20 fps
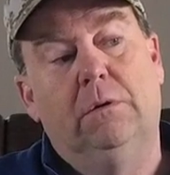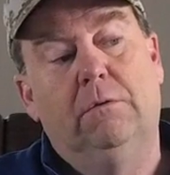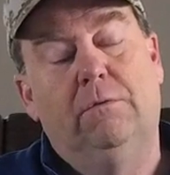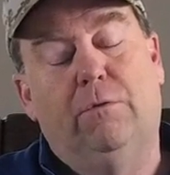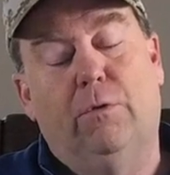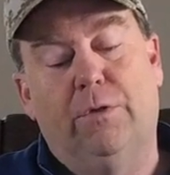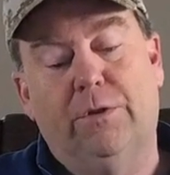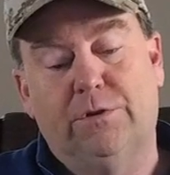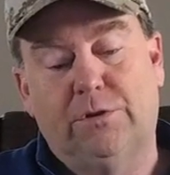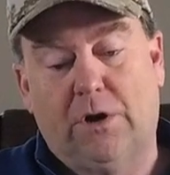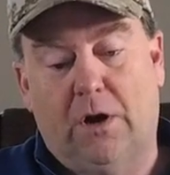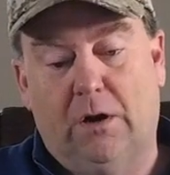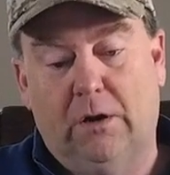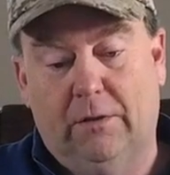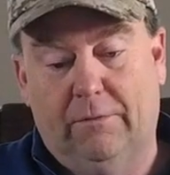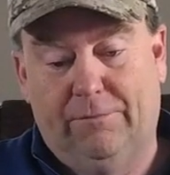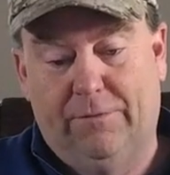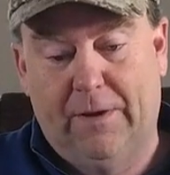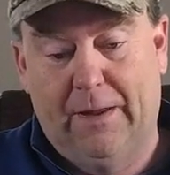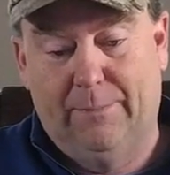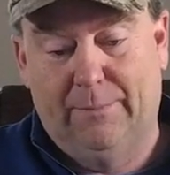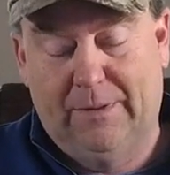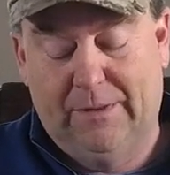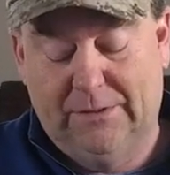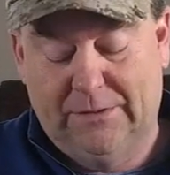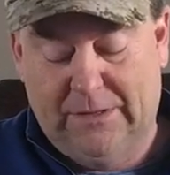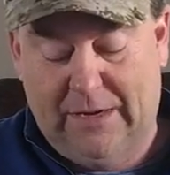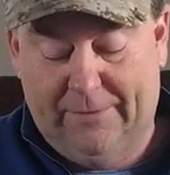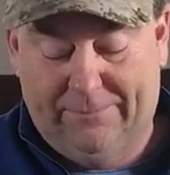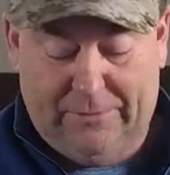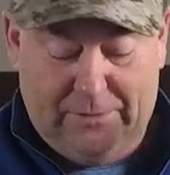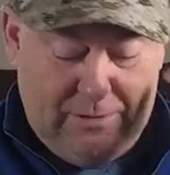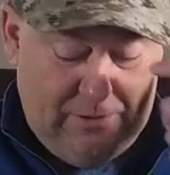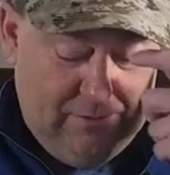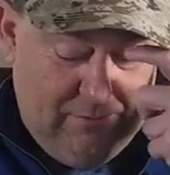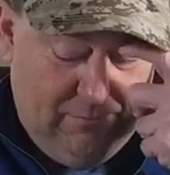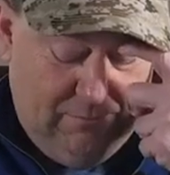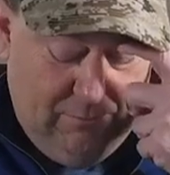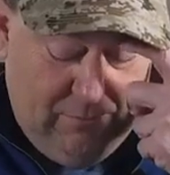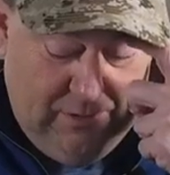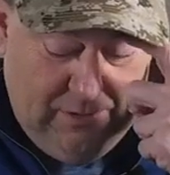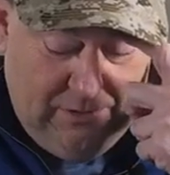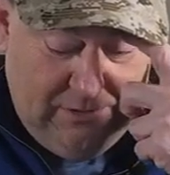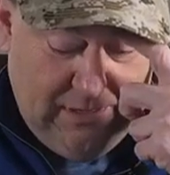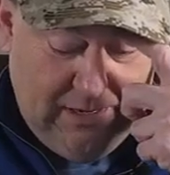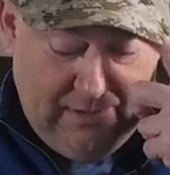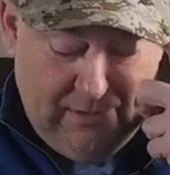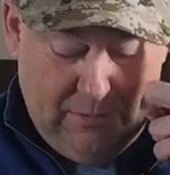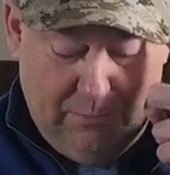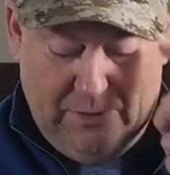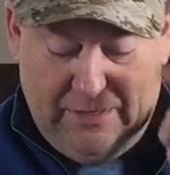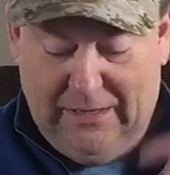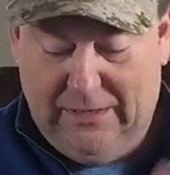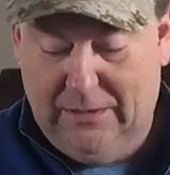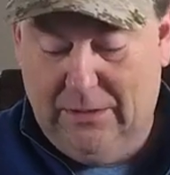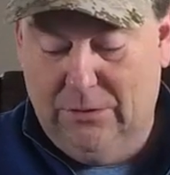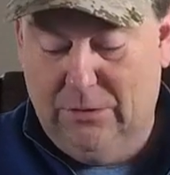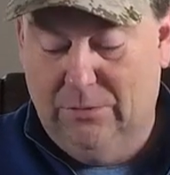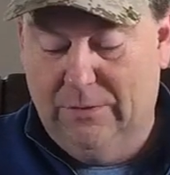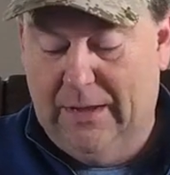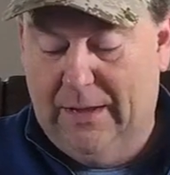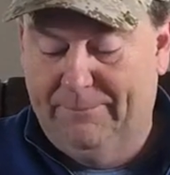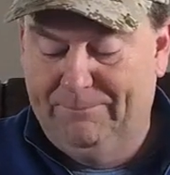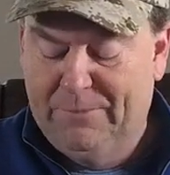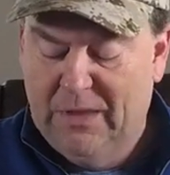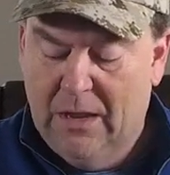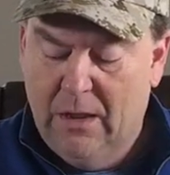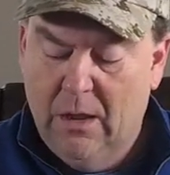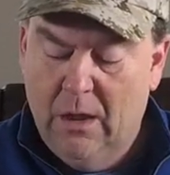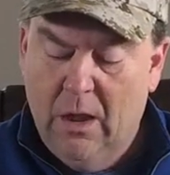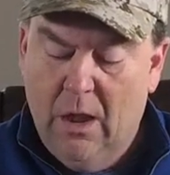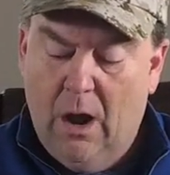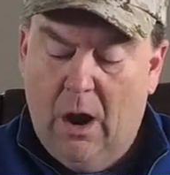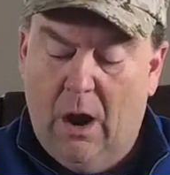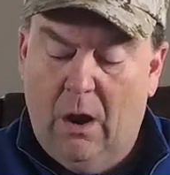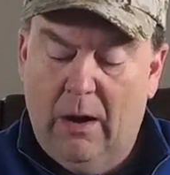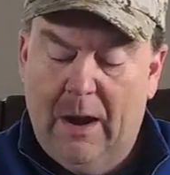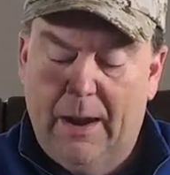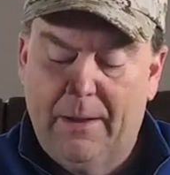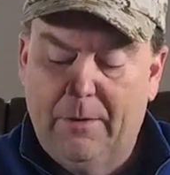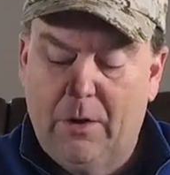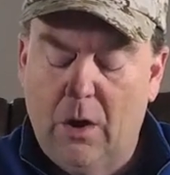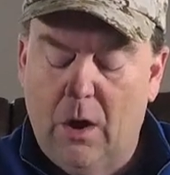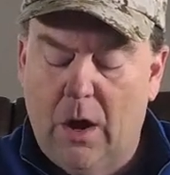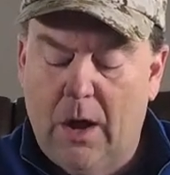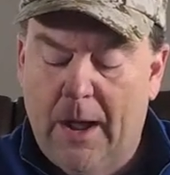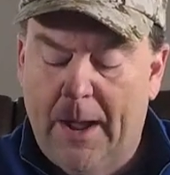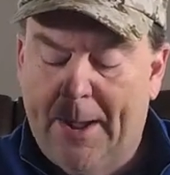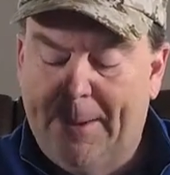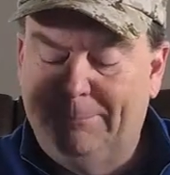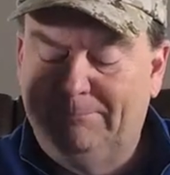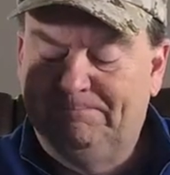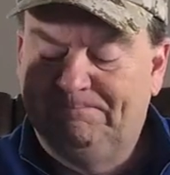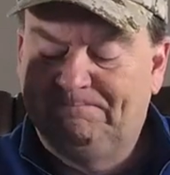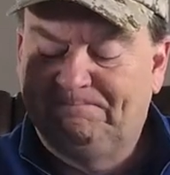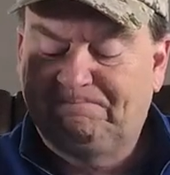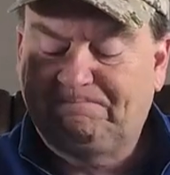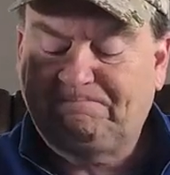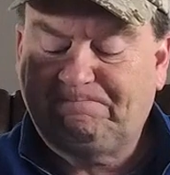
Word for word: for the Scarlett family this afternoon. We decided that we need to do that. All right. Um,